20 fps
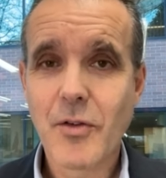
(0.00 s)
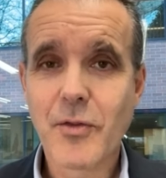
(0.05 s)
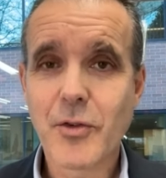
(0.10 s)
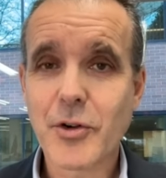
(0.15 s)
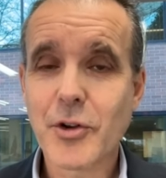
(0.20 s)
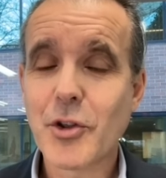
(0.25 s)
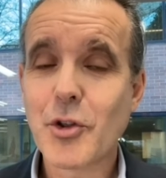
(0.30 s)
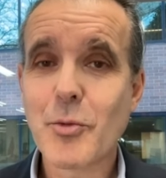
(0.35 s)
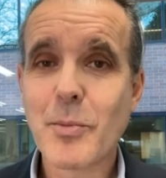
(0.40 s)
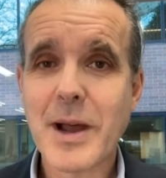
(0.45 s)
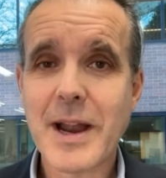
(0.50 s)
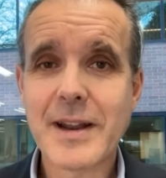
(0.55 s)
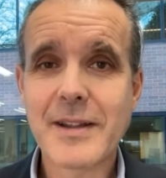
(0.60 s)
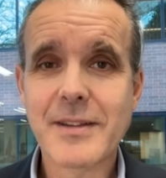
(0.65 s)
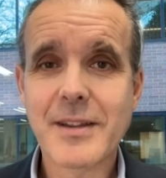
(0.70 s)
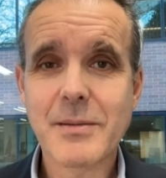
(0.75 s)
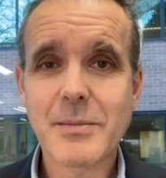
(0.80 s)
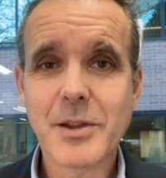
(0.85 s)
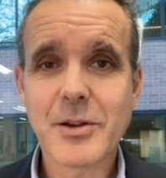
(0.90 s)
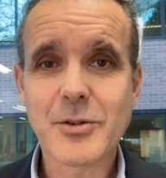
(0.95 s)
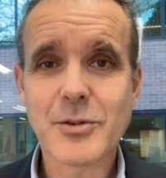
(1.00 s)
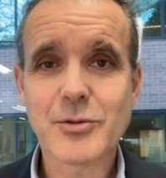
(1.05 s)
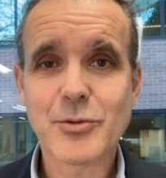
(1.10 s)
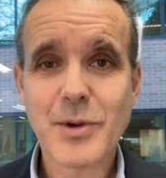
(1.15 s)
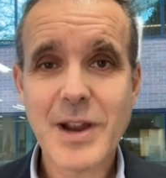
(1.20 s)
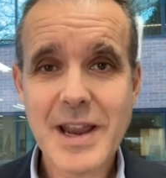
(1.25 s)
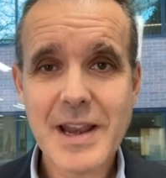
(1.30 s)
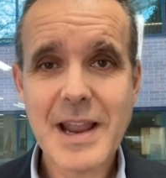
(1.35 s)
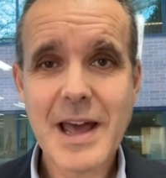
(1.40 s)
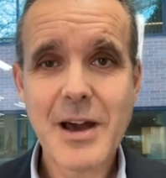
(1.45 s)
for humanity, because
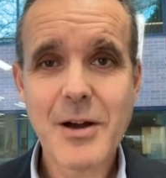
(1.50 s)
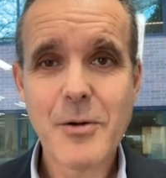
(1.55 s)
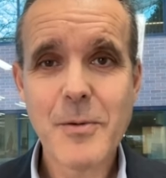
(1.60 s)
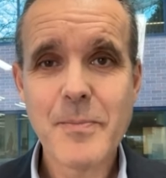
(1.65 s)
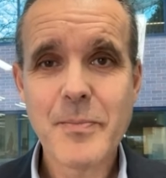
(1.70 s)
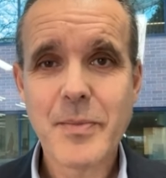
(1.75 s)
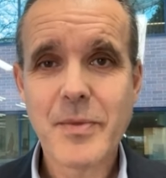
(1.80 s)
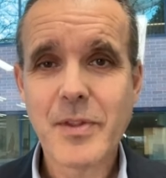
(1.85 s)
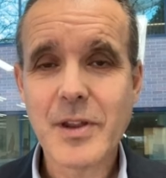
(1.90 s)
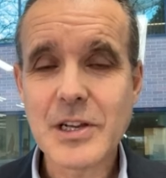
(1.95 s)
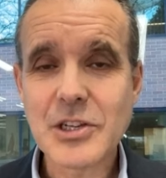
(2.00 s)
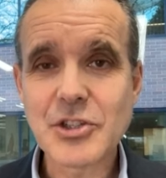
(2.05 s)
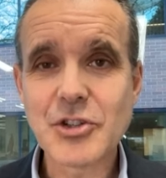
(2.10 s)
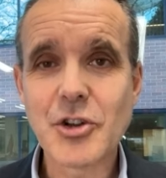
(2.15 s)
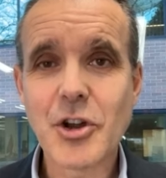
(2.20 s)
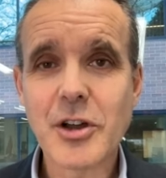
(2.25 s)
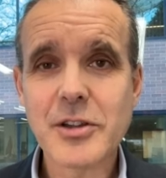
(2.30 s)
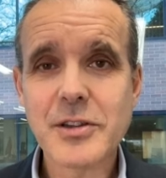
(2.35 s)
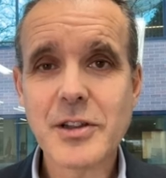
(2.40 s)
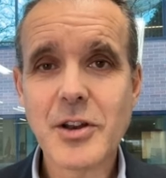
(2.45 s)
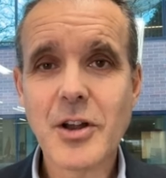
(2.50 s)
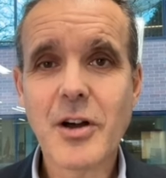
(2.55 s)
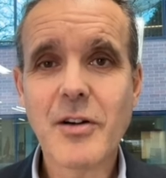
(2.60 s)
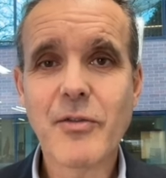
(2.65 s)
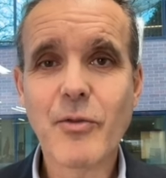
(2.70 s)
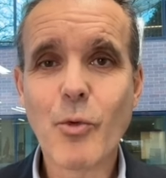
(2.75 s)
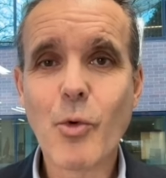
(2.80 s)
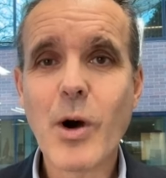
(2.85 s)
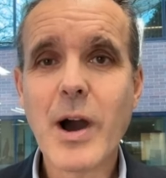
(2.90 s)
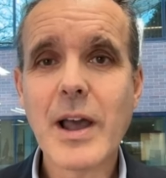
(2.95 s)
right now there is not
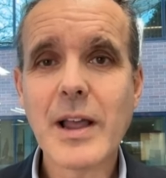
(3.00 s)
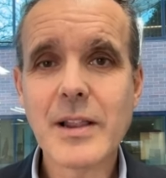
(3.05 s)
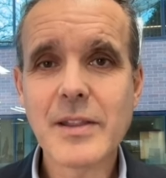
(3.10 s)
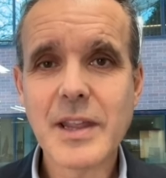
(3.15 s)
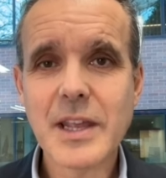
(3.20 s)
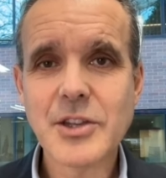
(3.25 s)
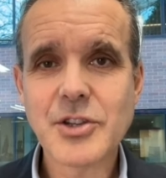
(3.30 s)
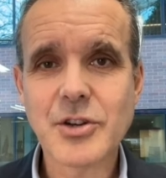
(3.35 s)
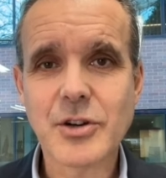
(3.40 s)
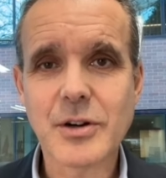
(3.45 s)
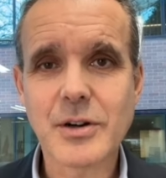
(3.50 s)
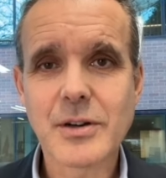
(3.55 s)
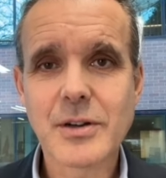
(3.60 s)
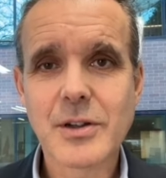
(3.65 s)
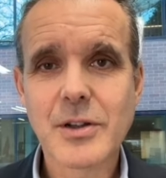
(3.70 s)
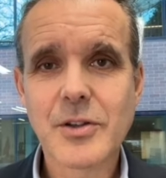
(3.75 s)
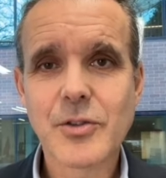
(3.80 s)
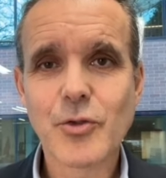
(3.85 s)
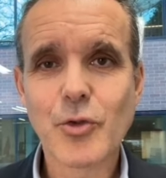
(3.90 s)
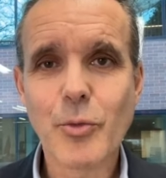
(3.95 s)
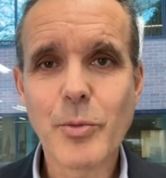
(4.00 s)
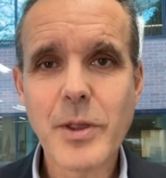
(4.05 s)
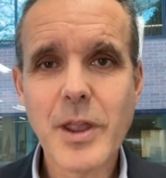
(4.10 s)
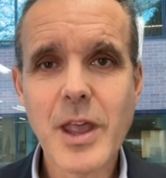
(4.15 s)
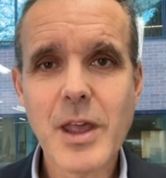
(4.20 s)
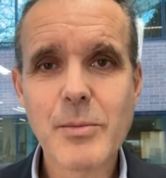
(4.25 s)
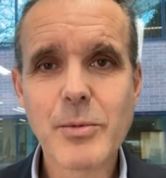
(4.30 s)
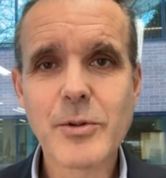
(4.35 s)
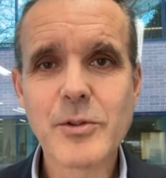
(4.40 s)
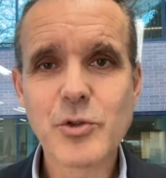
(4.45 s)
enough wild nature to
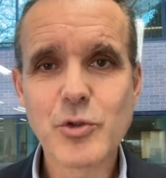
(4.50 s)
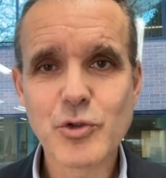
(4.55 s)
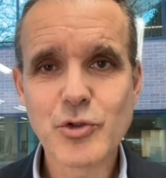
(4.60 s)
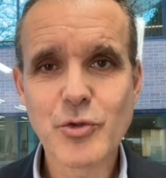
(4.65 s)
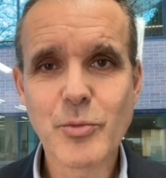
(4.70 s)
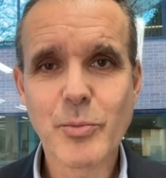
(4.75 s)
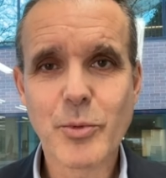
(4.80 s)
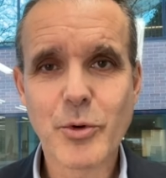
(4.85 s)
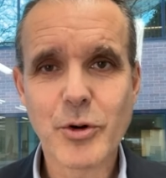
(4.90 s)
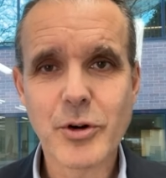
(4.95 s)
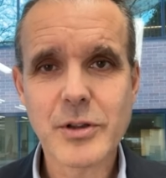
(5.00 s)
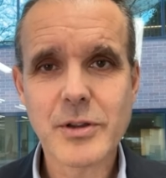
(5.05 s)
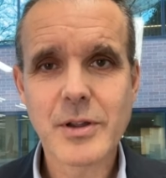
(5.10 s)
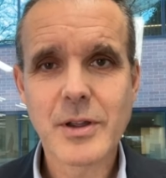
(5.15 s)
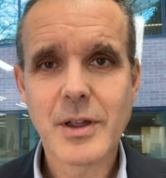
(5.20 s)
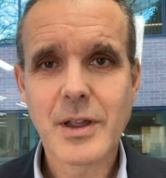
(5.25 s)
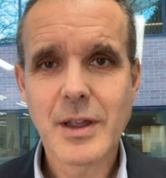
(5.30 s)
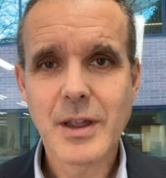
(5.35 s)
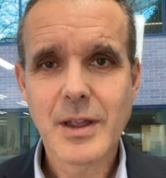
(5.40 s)
be able to support